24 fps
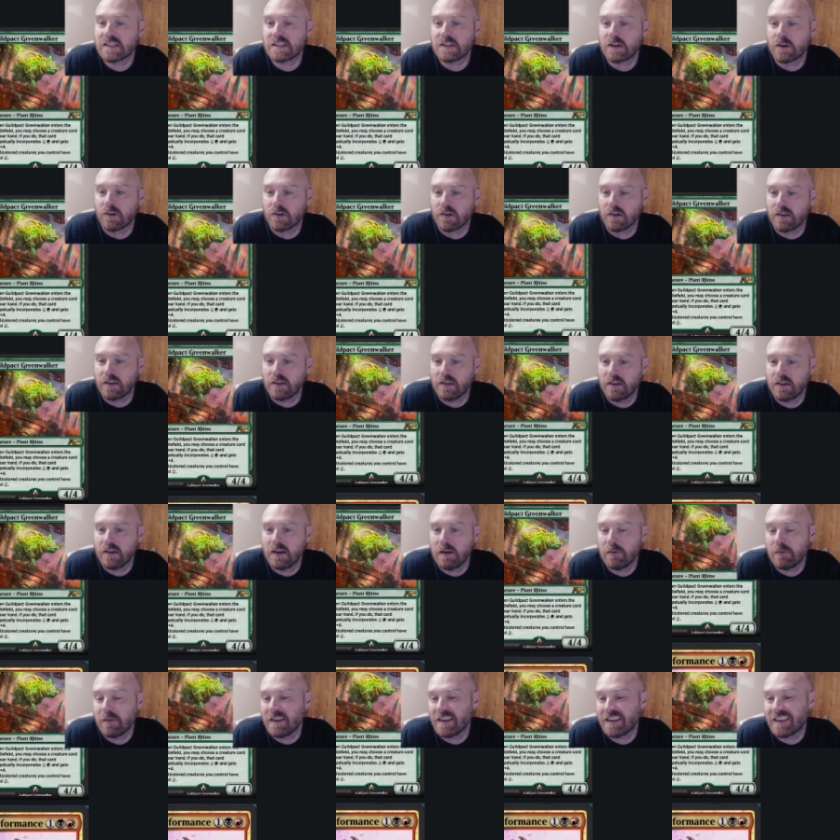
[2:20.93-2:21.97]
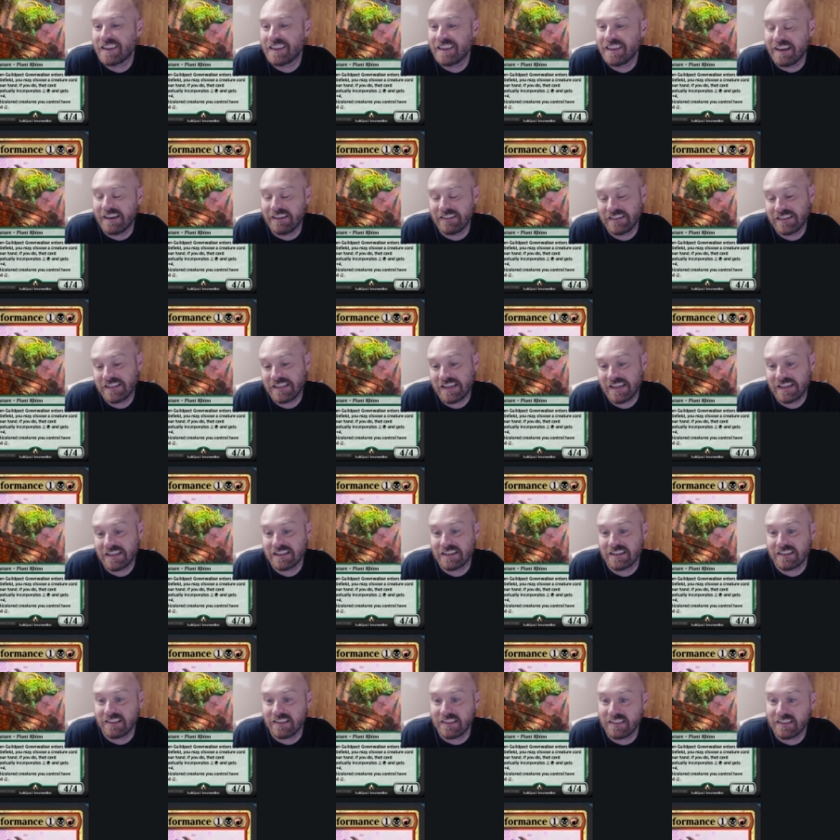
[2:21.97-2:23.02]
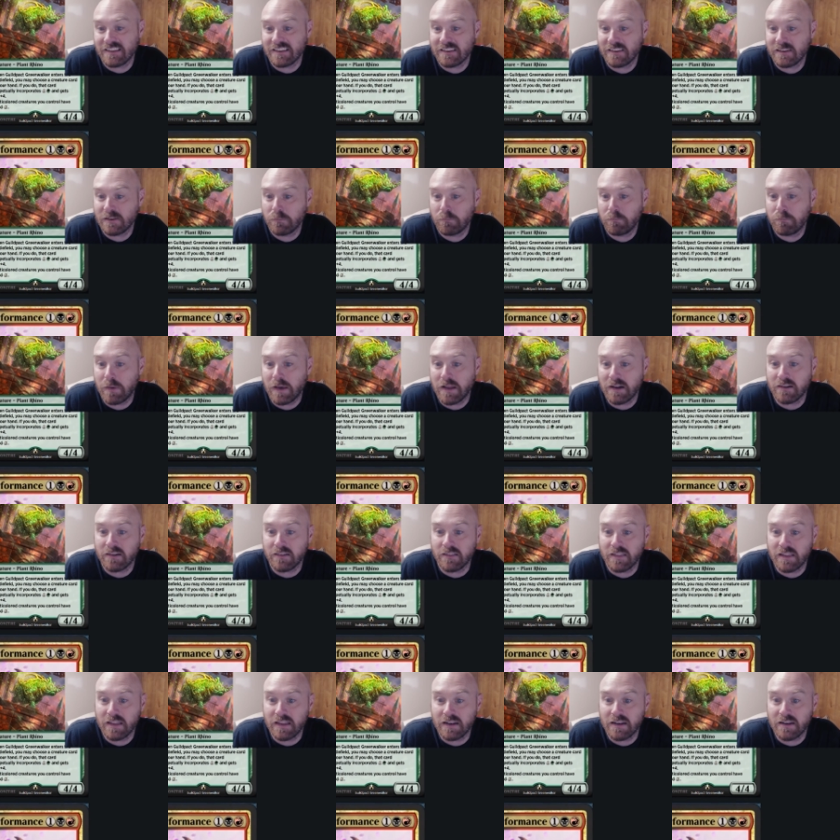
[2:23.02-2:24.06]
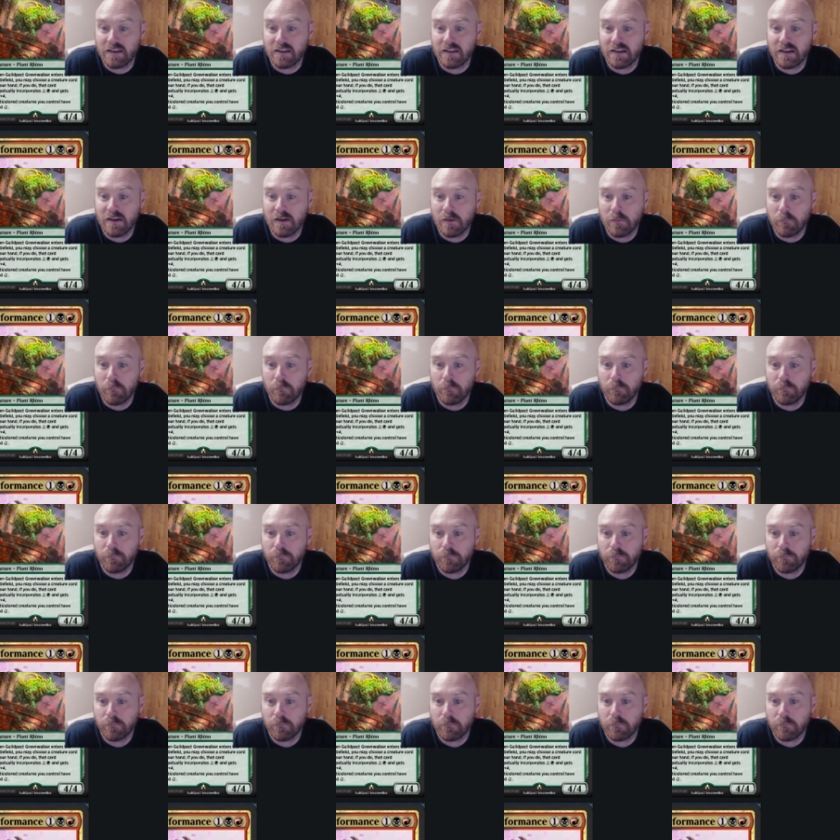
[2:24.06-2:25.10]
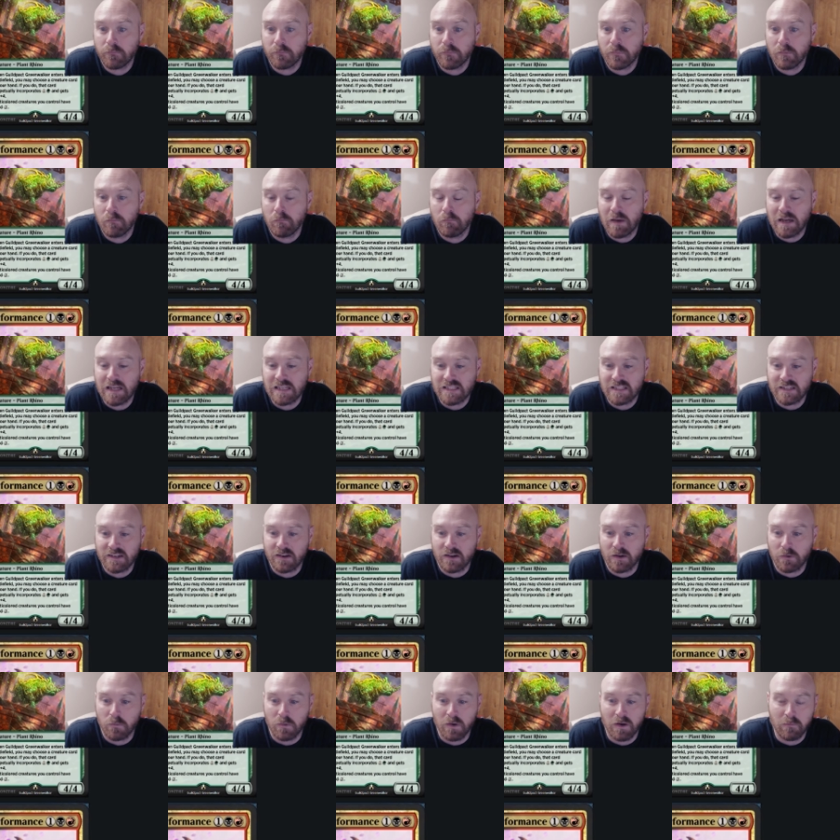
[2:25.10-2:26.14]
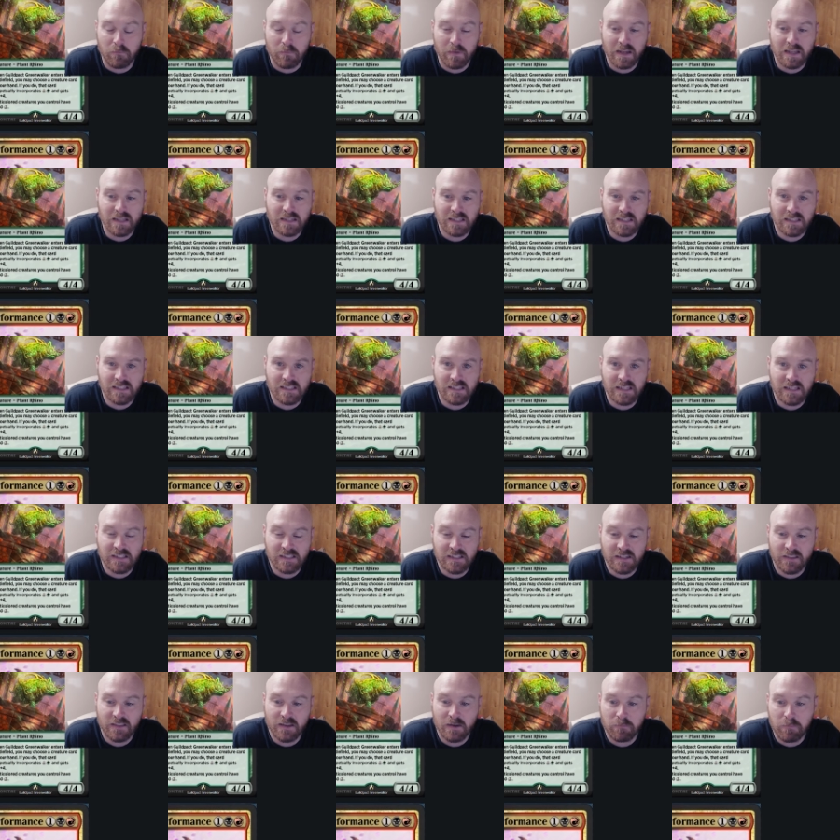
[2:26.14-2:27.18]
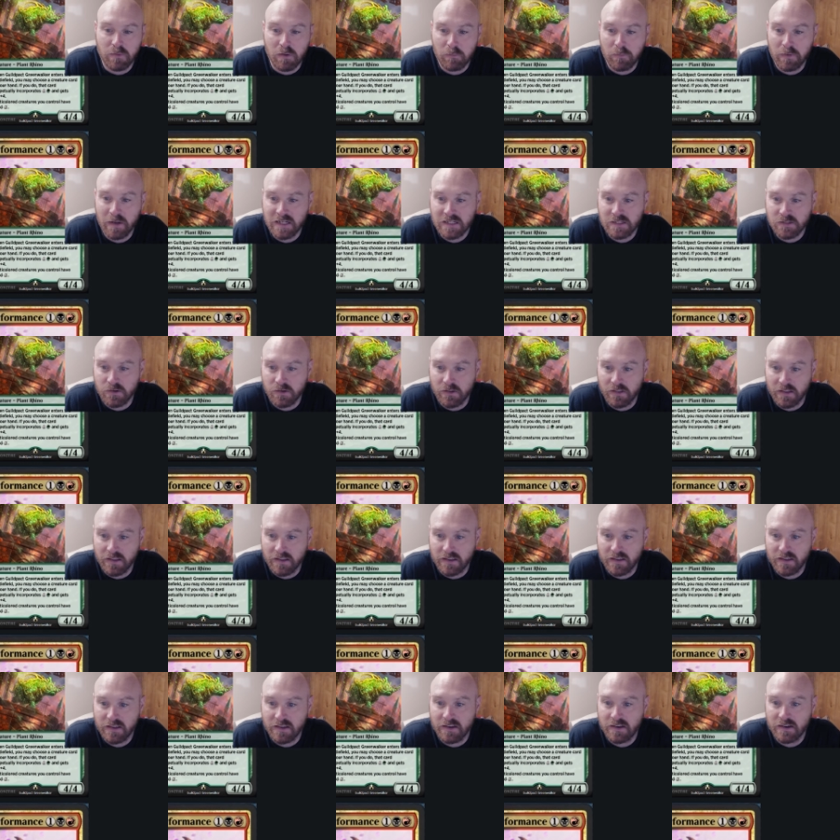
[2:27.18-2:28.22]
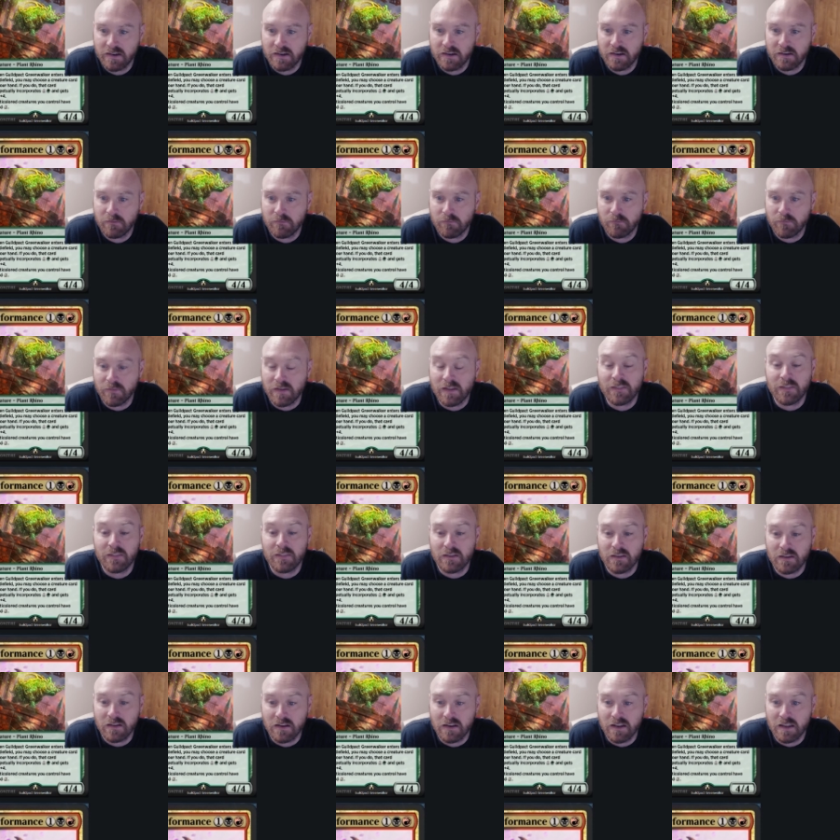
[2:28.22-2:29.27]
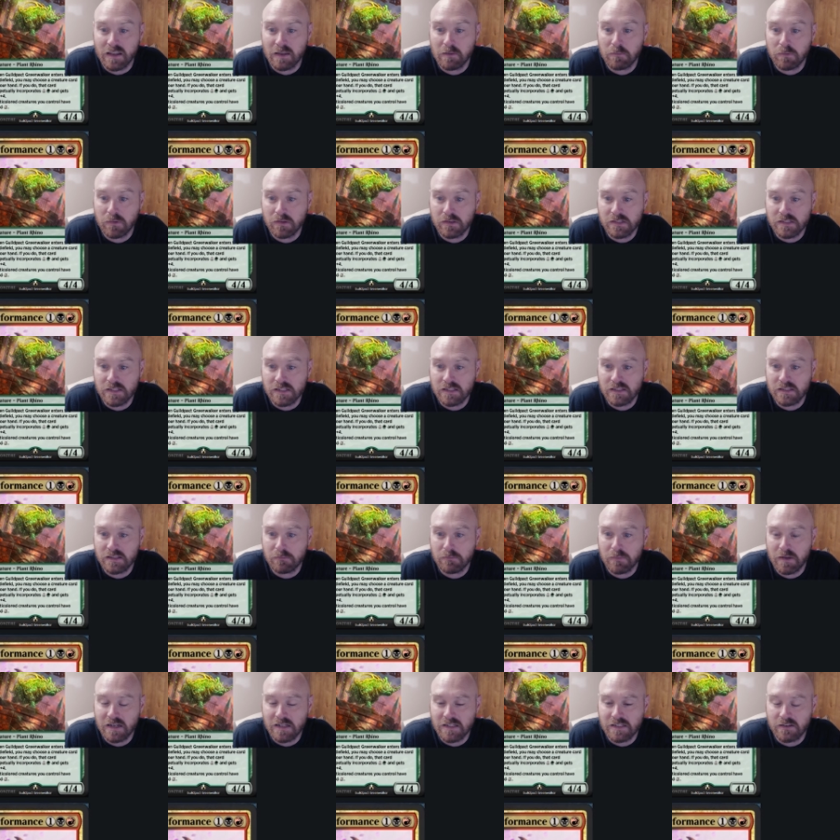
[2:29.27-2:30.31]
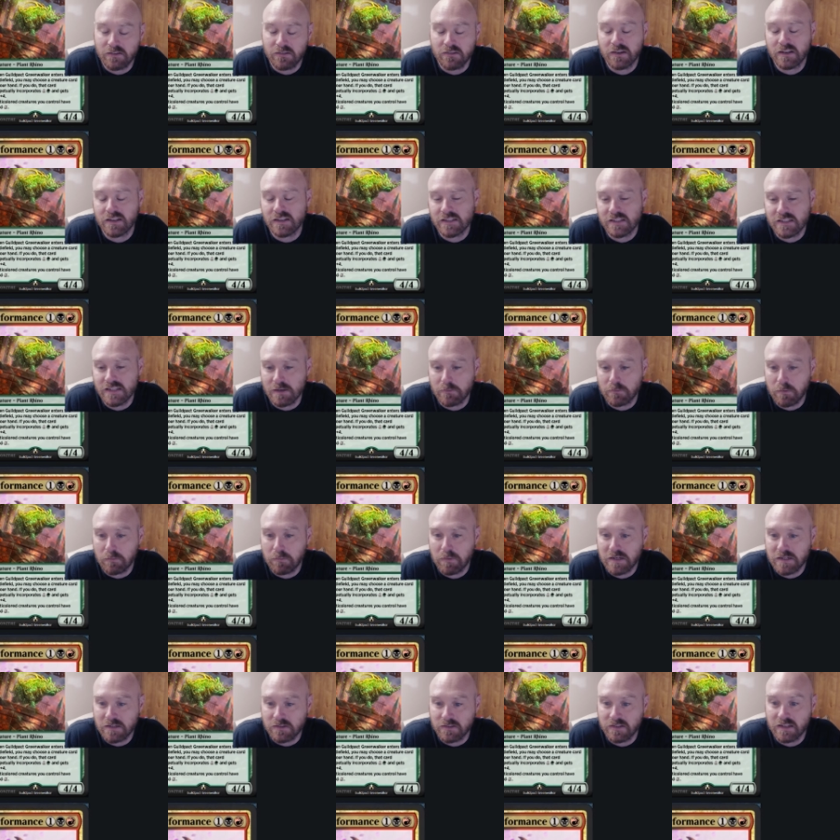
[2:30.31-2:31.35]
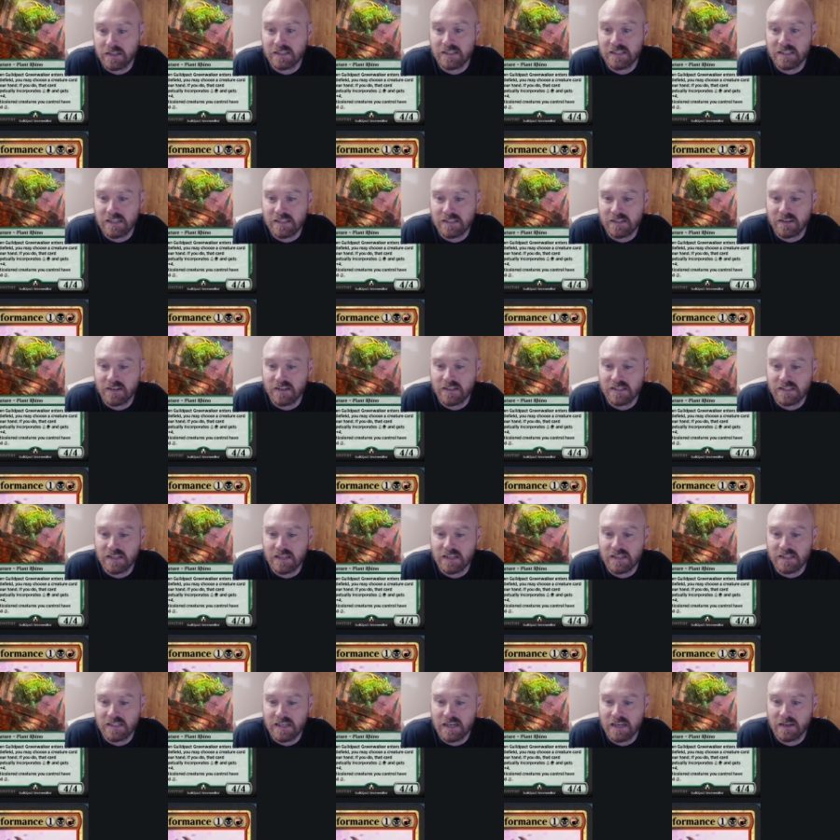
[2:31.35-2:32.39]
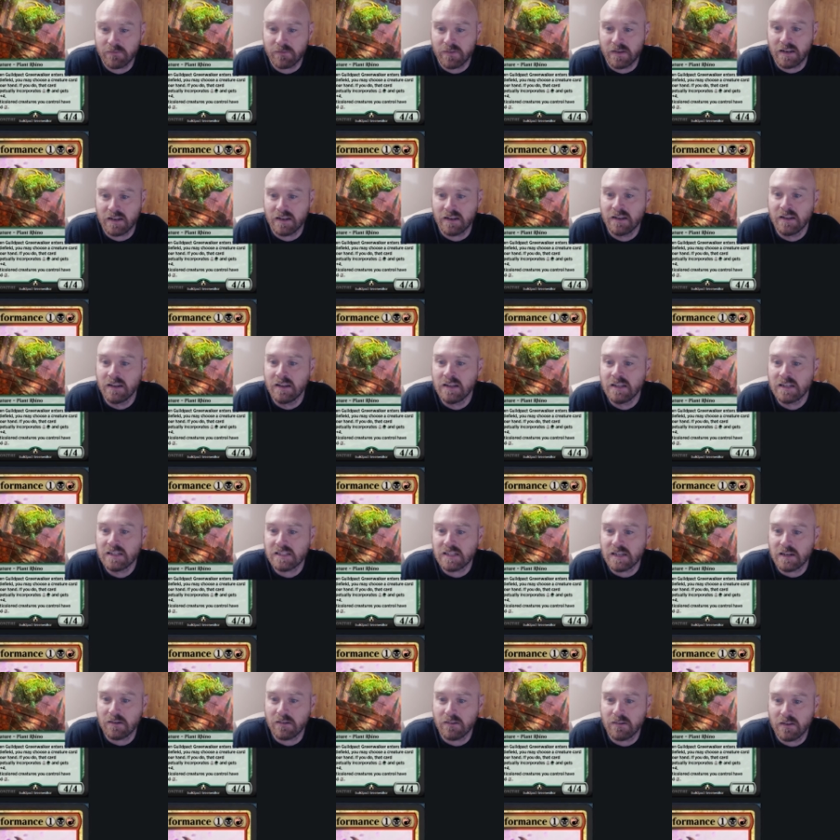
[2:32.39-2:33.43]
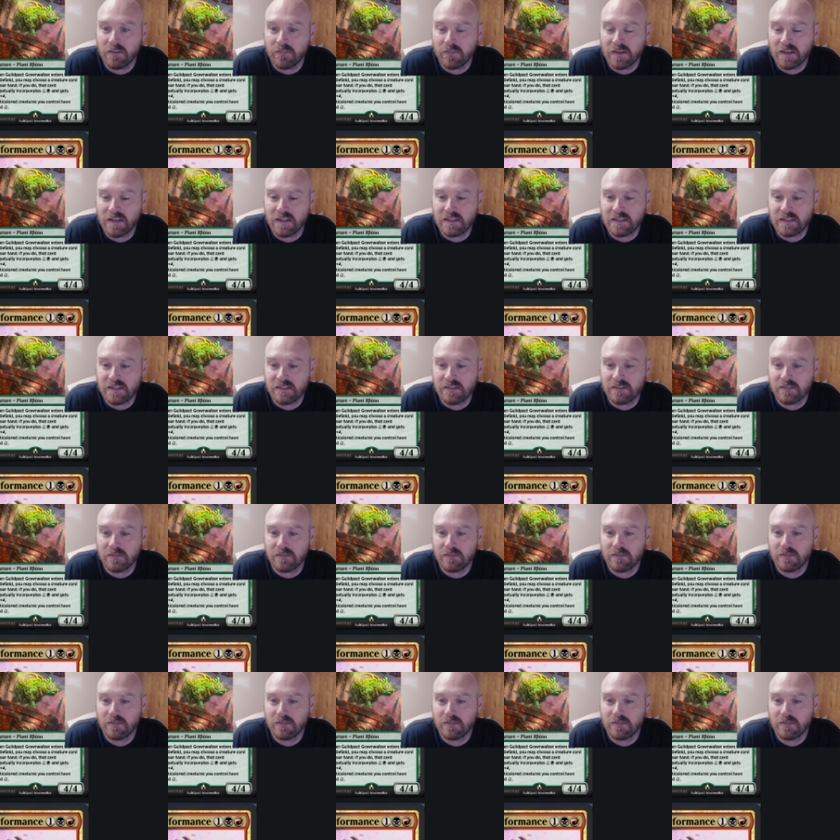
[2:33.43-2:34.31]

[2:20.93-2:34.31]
totally, technically this is better than Massacre Worm because it stays on there perpetually. And then they're going to keep losing the -2, or it doesn't stay on perpetual, it stays on as an enchantment. So if it doesn't